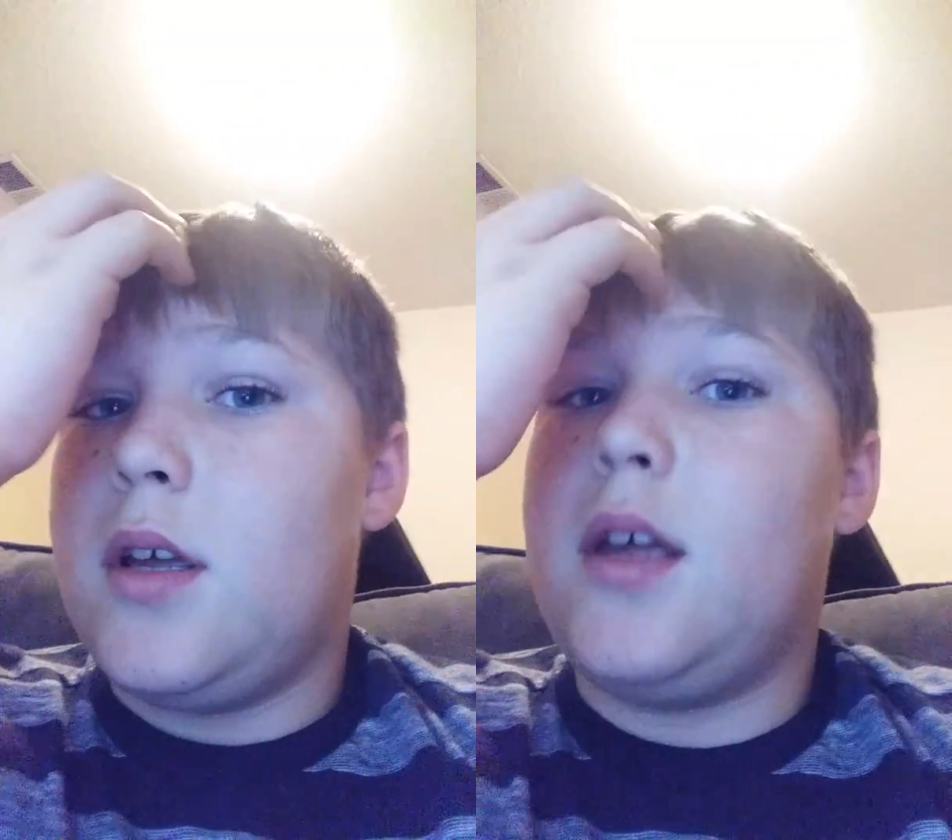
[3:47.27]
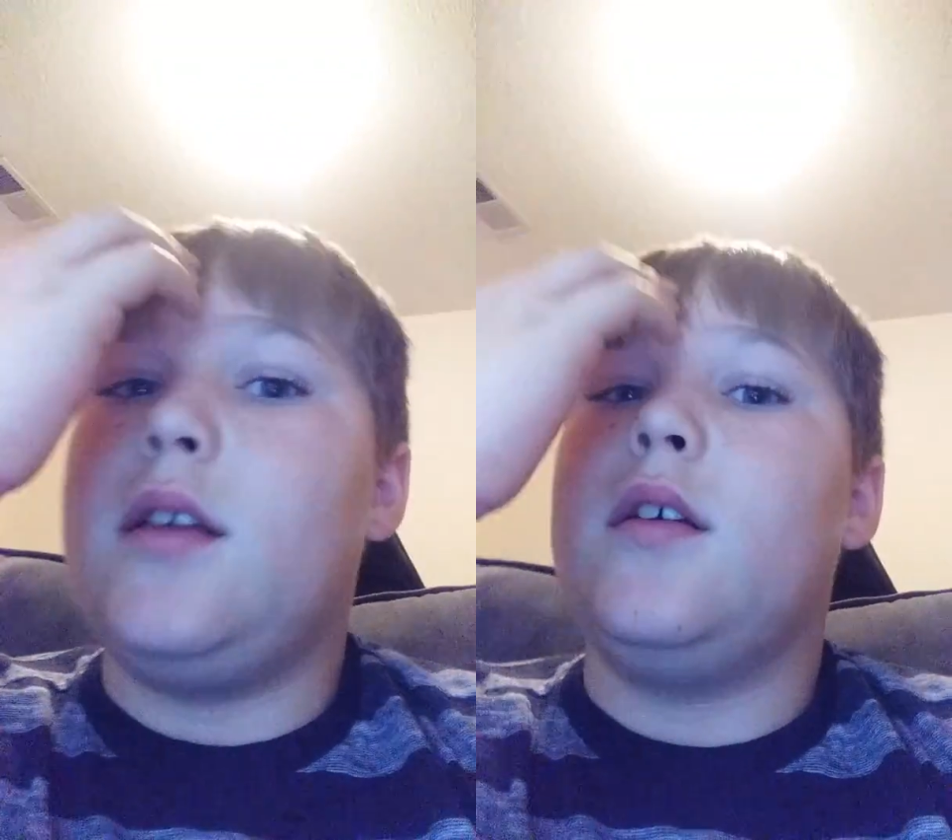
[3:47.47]

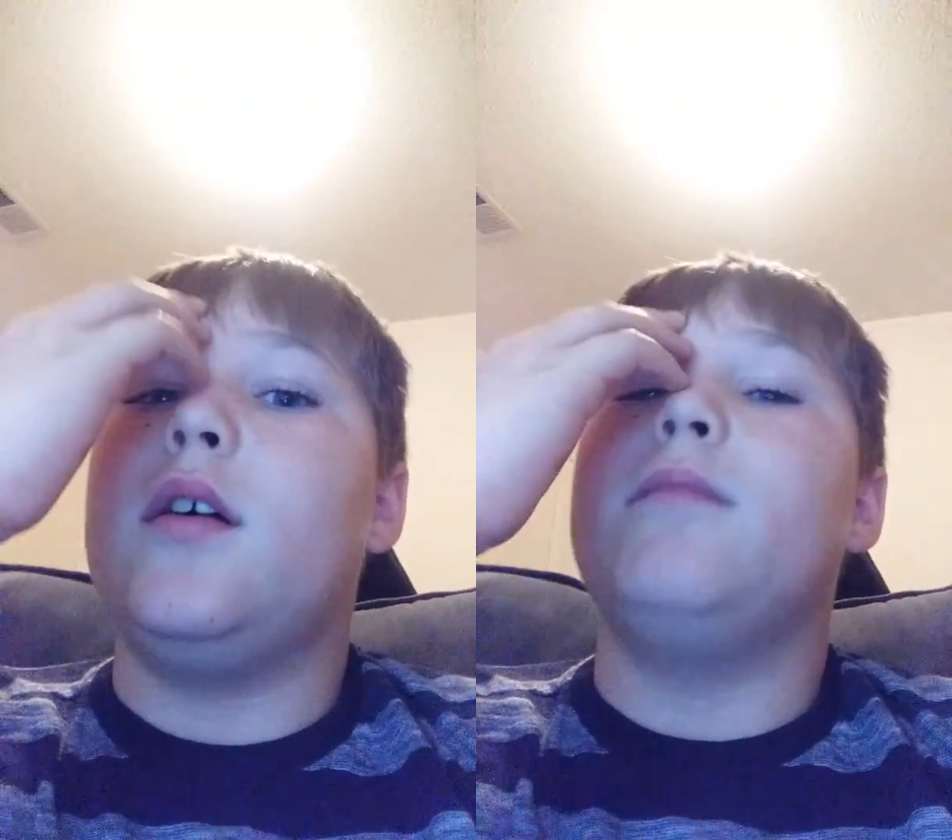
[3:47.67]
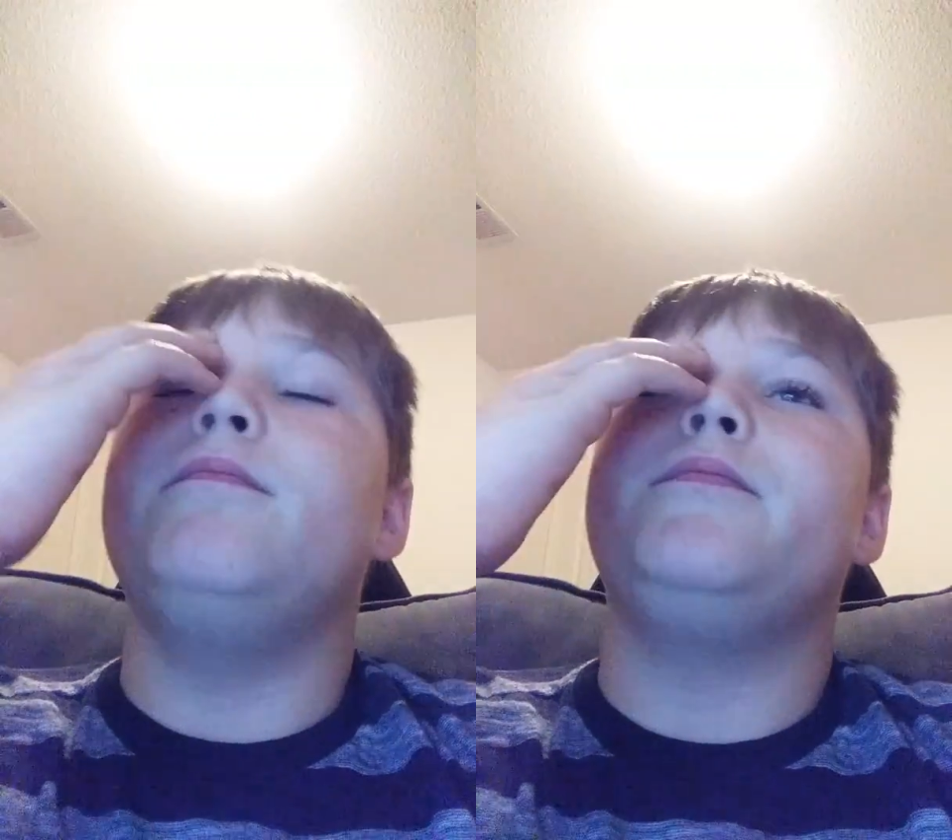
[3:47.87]
And
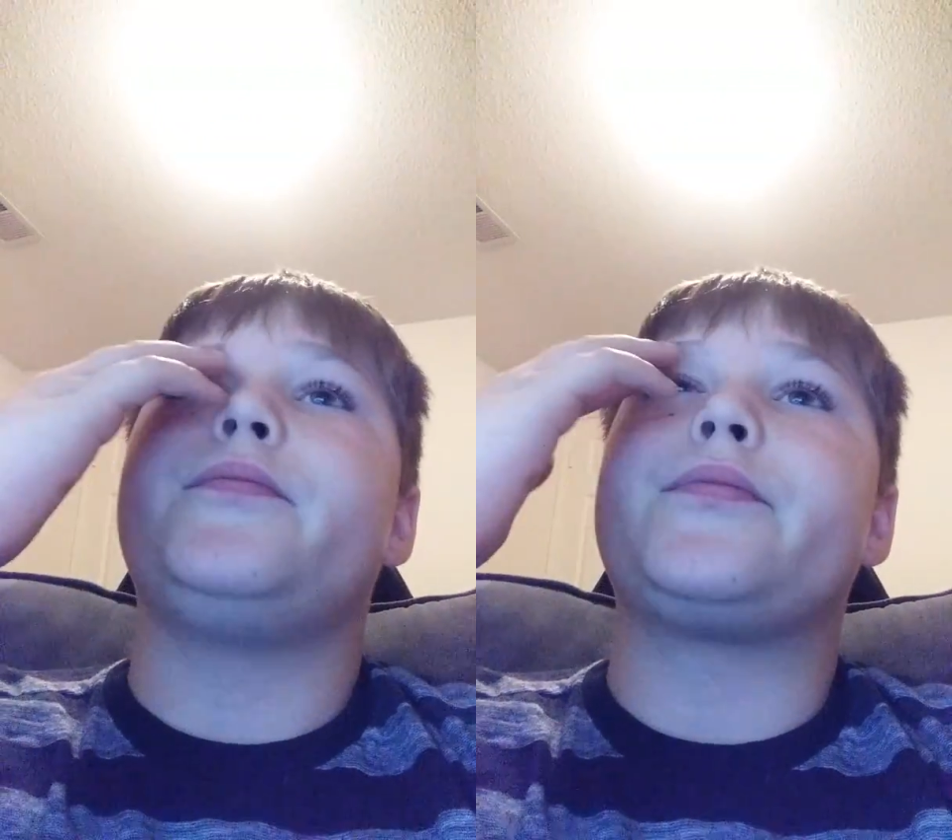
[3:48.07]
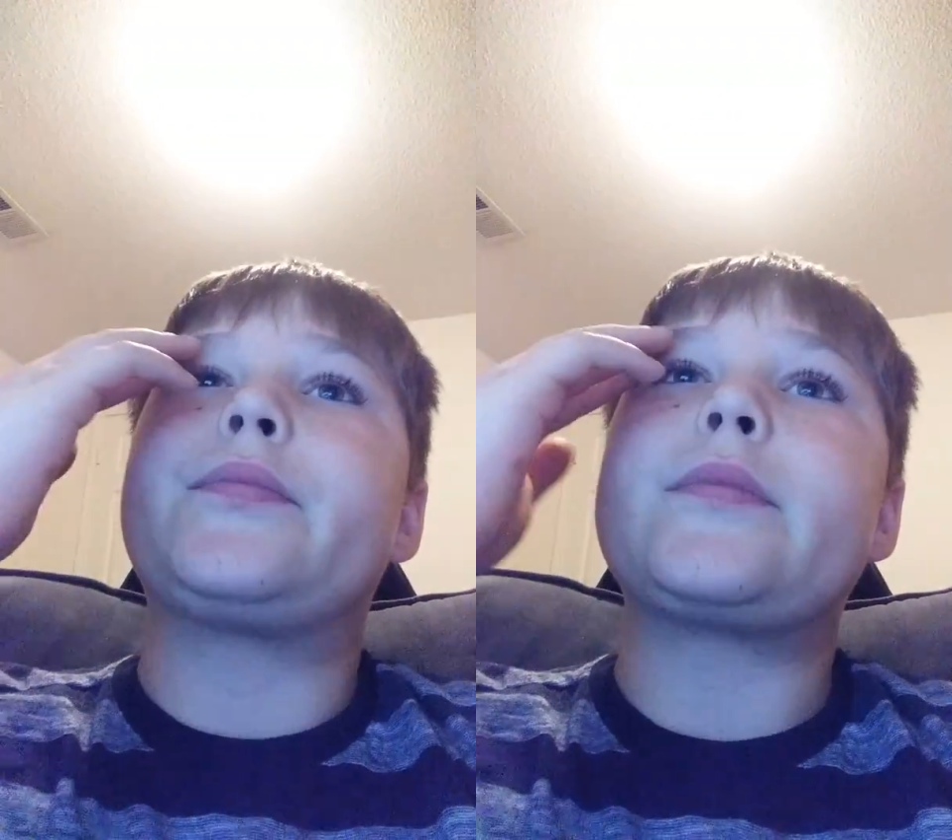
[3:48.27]
um,
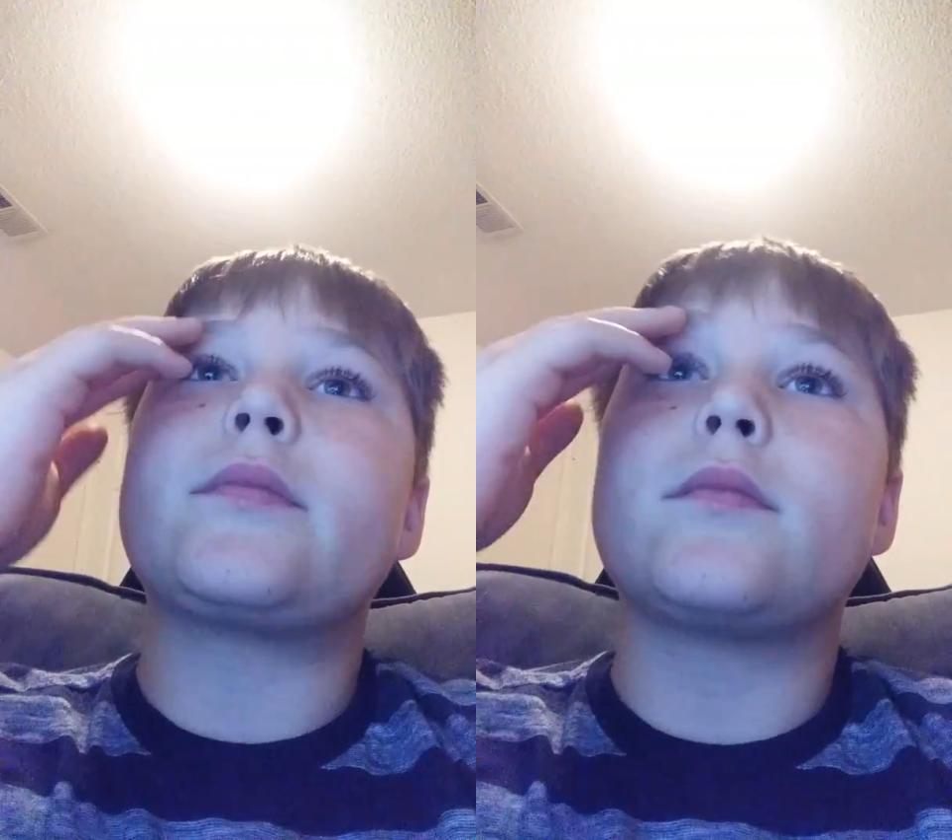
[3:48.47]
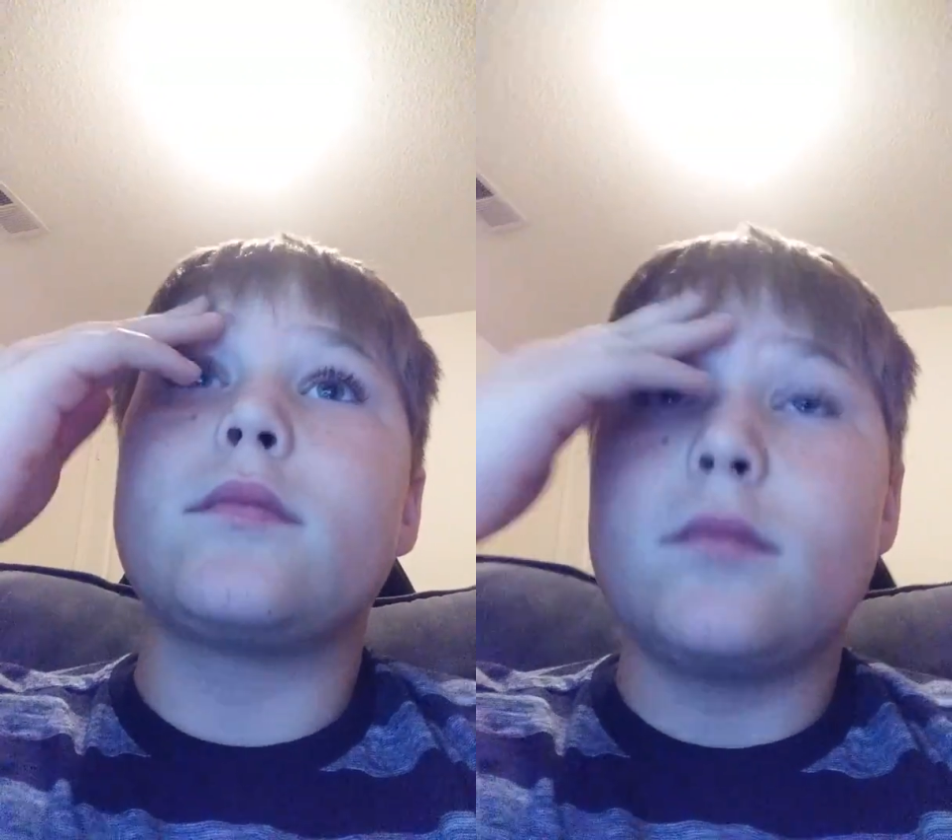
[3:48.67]

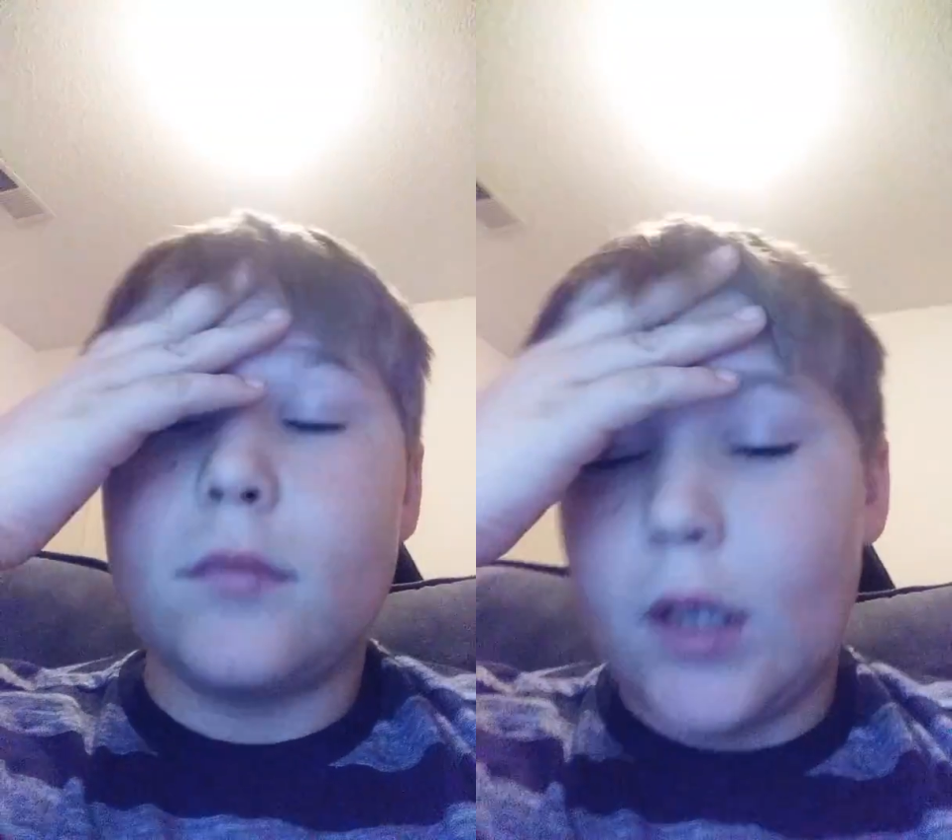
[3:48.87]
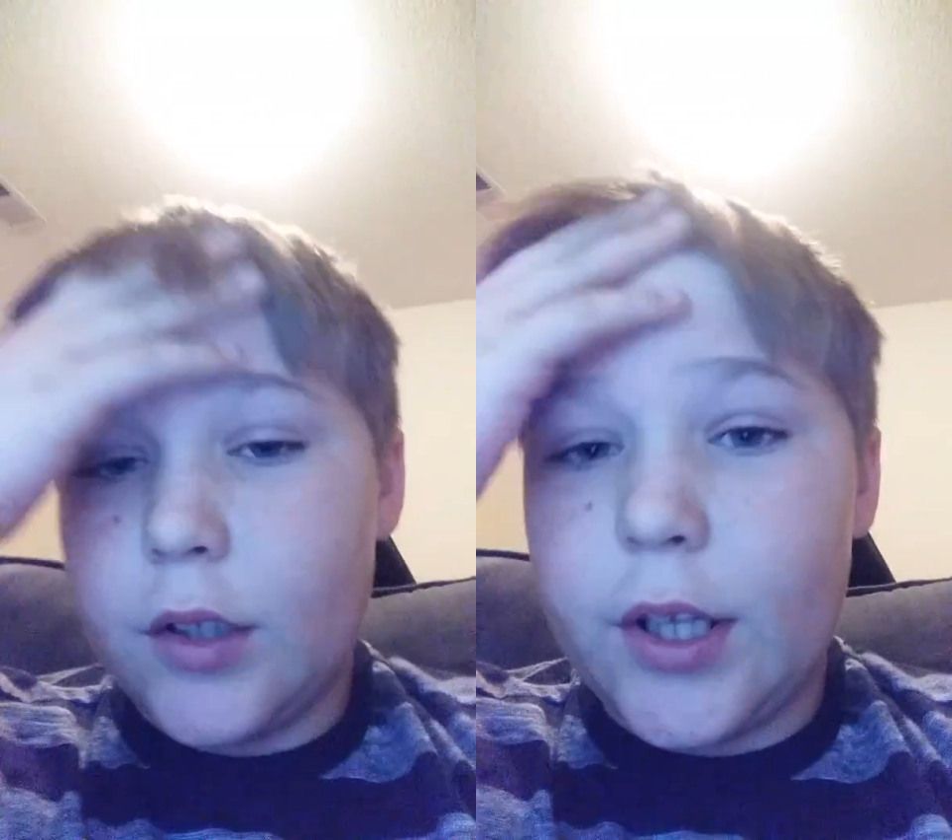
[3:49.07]

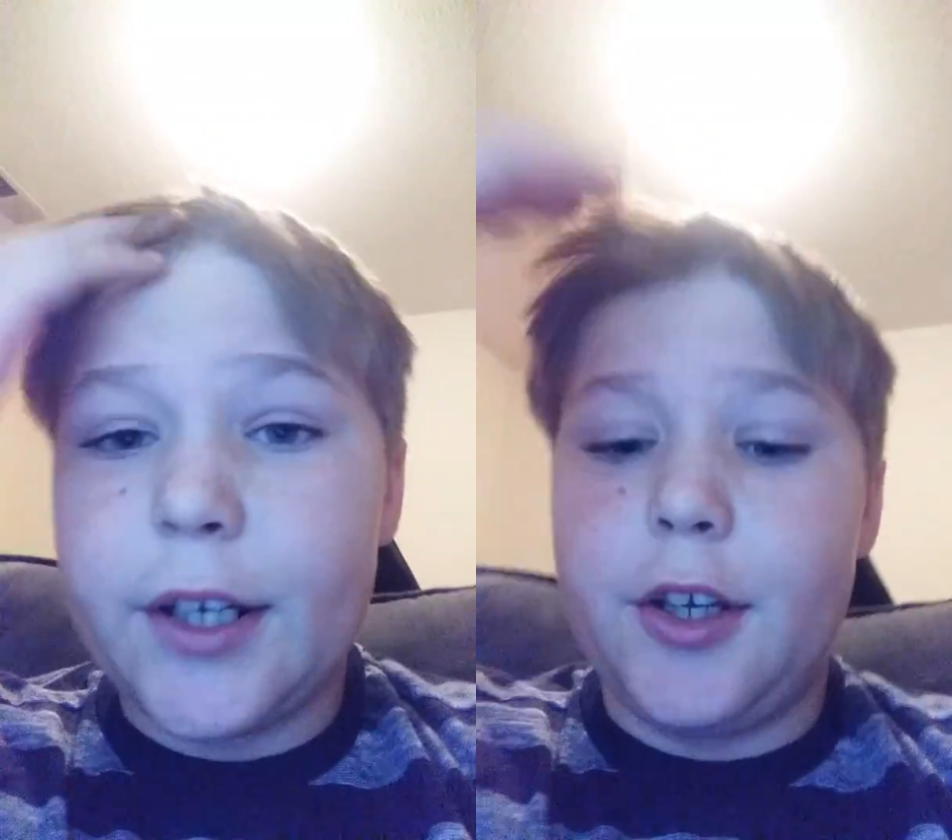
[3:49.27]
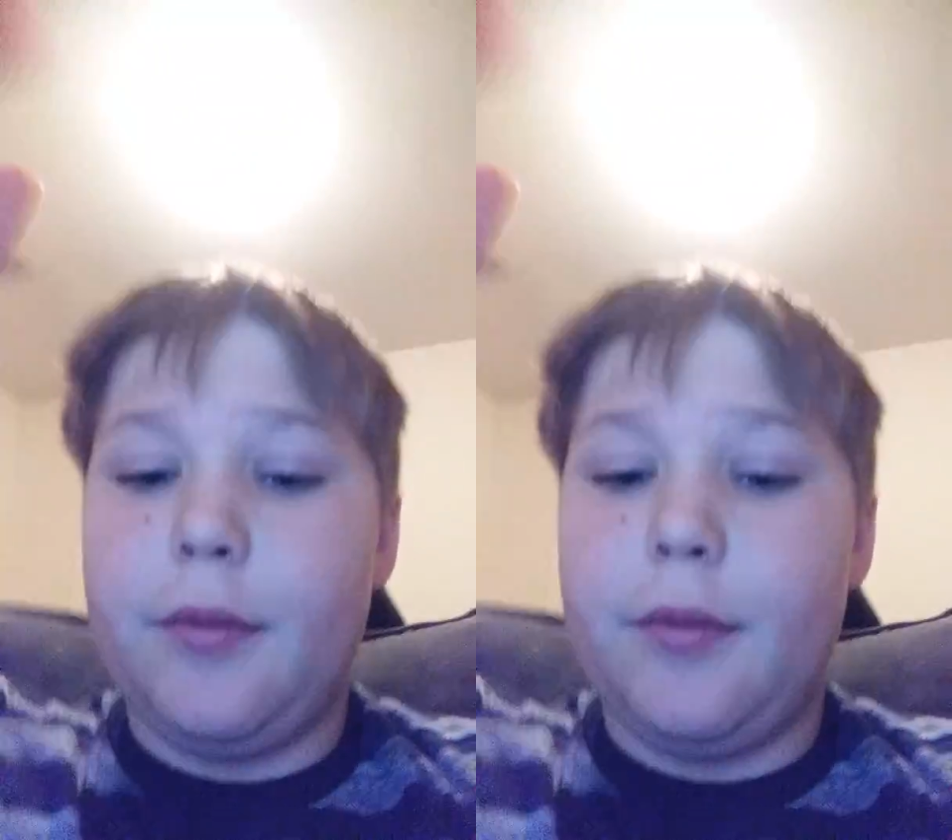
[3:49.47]
thank